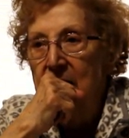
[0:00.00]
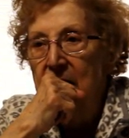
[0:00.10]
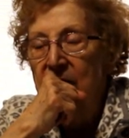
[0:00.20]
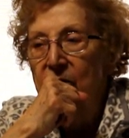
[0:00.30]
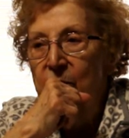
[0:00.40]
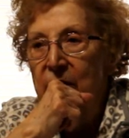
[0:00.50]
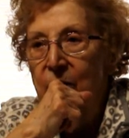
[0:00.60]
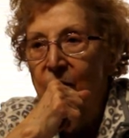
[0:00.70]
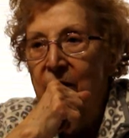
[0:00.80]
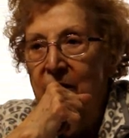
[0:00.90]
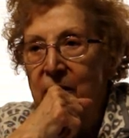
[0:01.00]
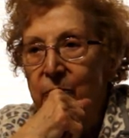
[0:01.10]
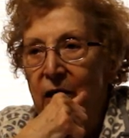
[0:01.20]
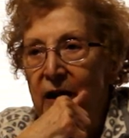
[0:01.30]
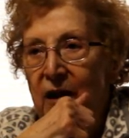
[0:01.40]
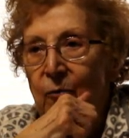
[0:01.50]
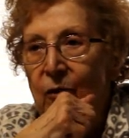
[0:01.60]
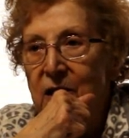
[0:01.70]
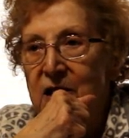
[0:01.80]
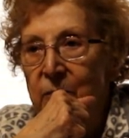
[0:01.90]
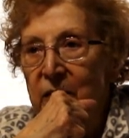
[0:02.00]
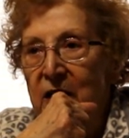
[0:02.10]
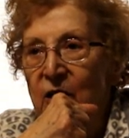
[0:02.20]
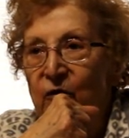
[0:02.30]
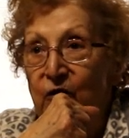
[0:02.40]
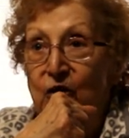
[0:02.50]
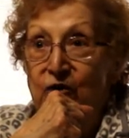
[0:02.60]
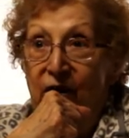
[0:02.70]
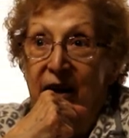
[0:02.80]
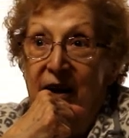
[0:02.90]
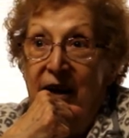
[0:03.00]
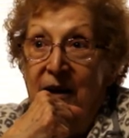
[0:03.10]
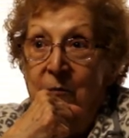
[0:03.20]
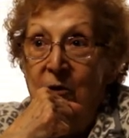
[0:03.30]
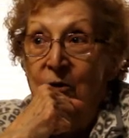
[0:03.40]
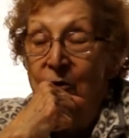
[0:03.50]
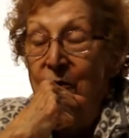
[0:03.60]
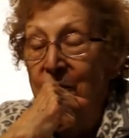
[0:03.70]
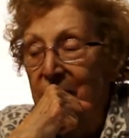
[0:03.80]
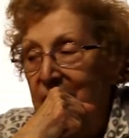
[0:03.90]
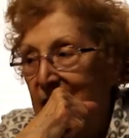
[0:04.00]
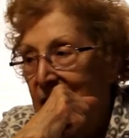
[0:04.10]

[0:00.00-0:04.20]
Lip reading: Everybody wanted the bragging rights of being the first flag on the moon, but